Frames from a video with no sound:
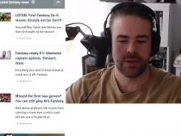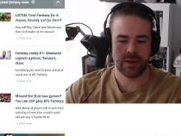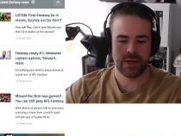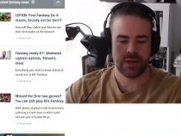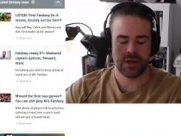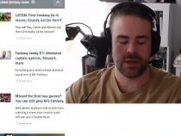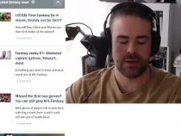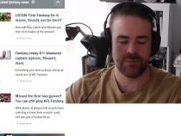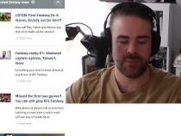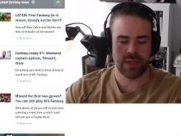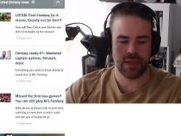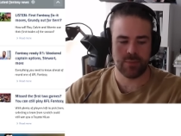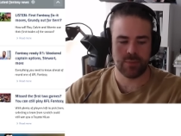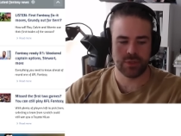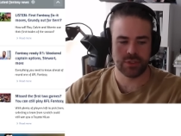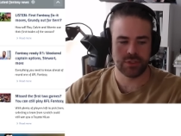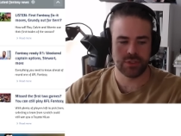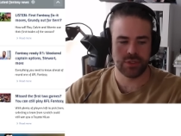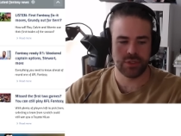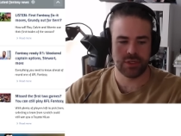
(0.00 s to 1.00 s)
uh, yeah,
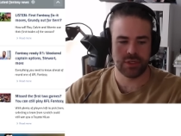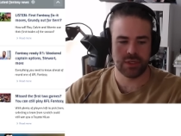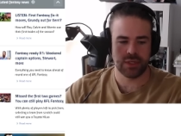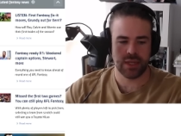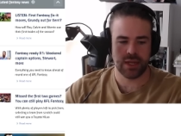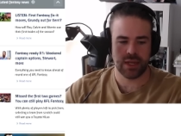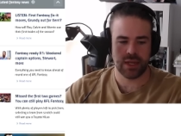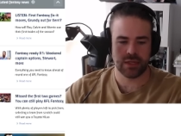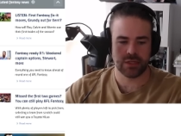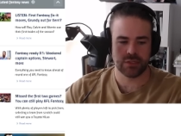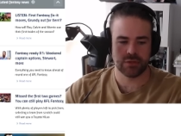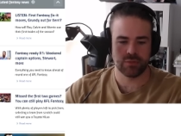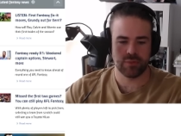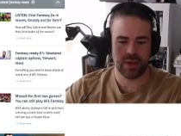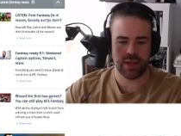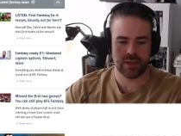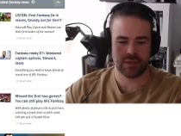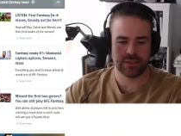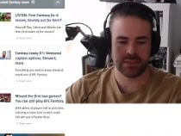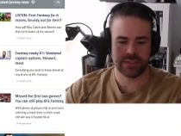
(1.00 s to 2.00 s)
once you get out to
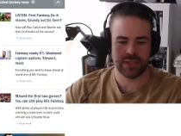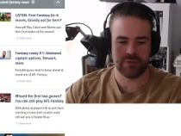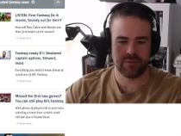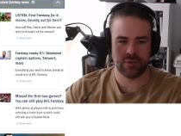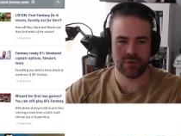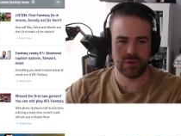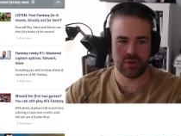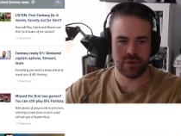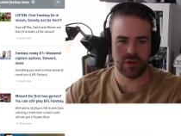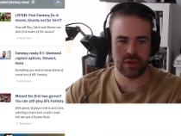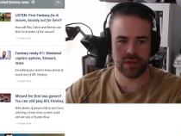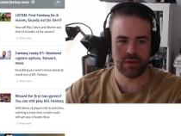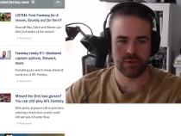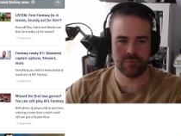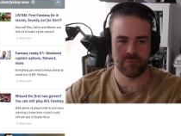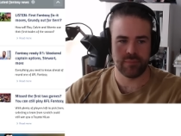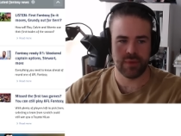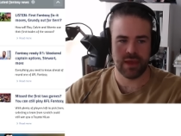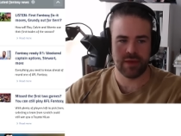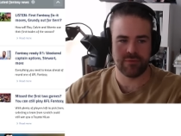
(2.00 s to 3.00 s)
round seven, you're going to
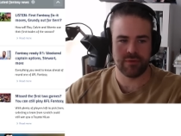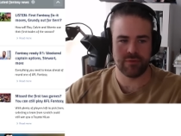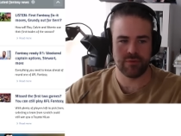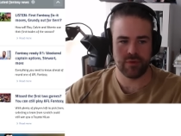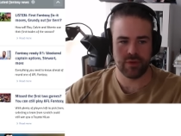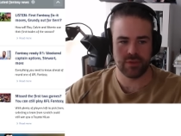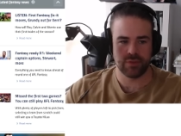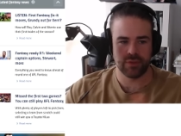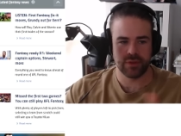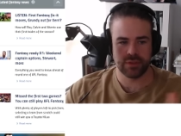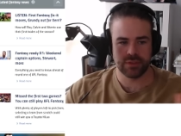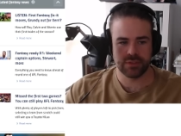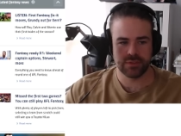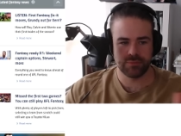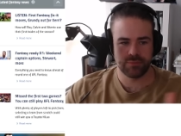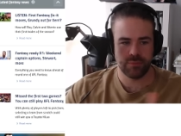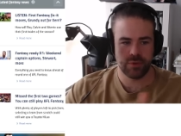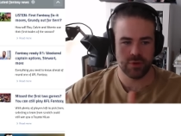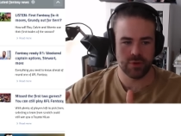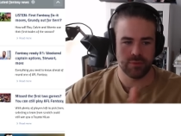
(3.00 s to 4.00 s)
have everyone that's,
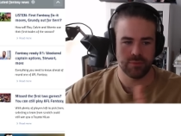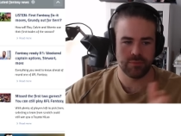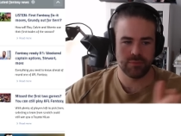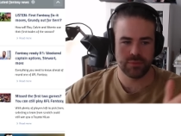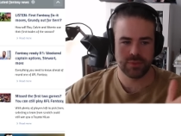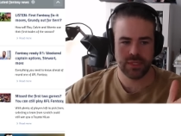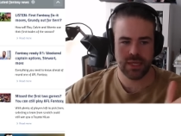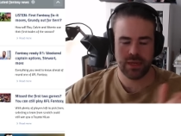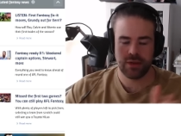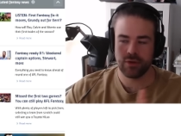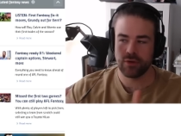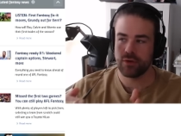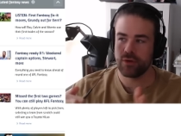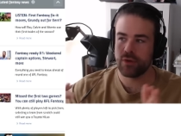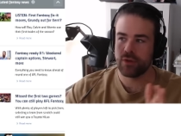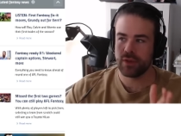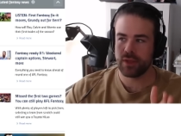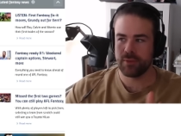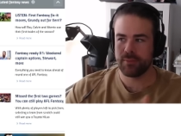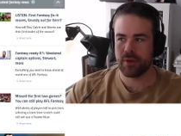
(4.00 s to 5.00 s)
you know, taken on
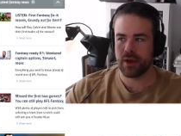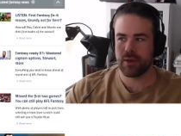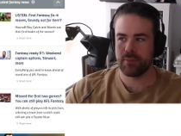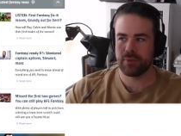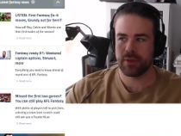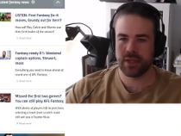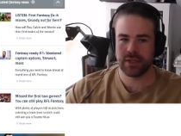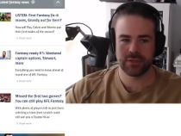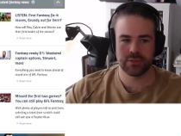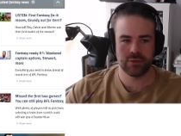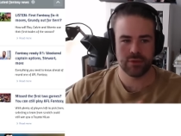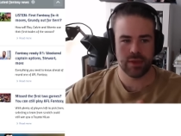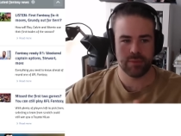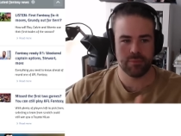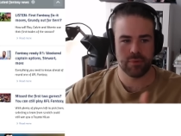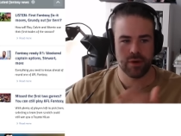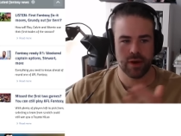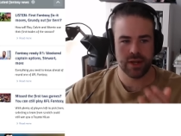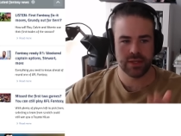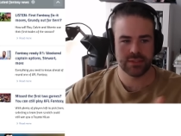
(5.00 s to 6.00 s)
early buy plays. All that
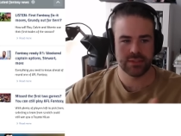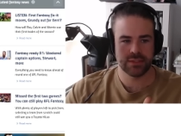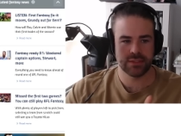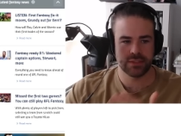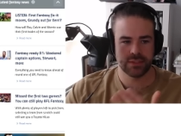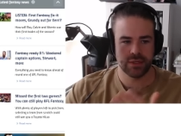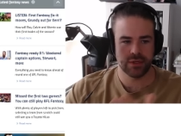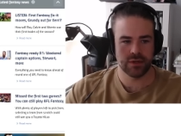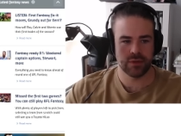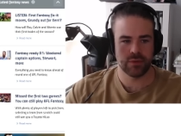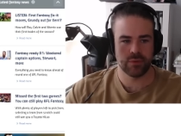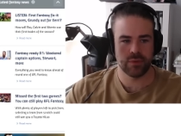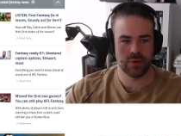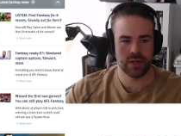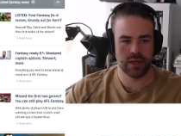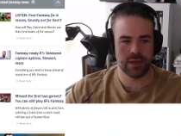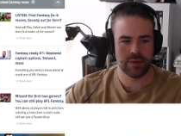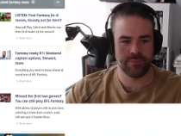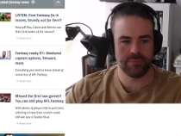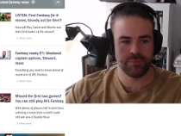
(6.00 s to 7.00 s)
pricing's going to
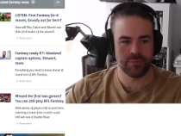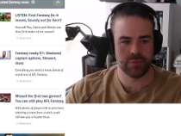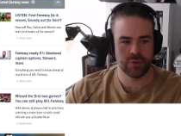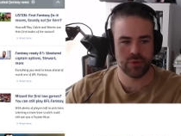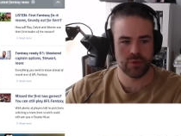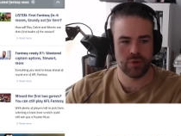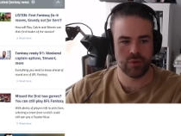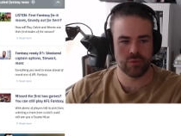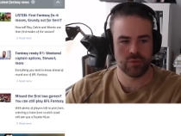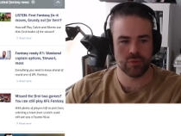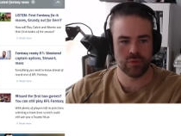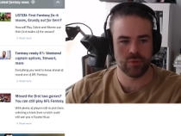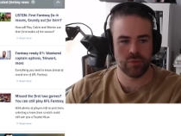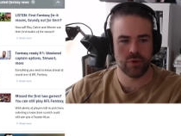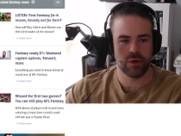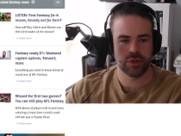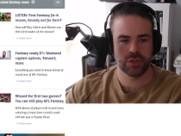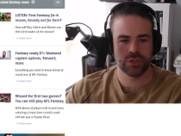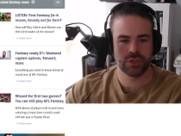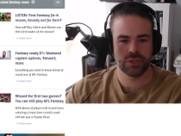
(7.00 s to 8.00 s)
um, go through the
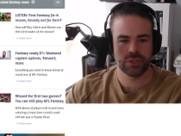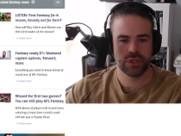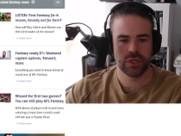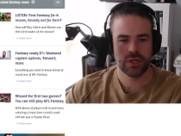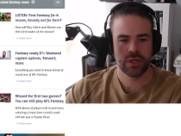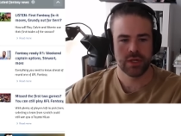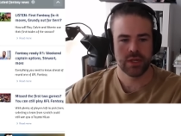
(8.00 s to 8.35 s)
wash.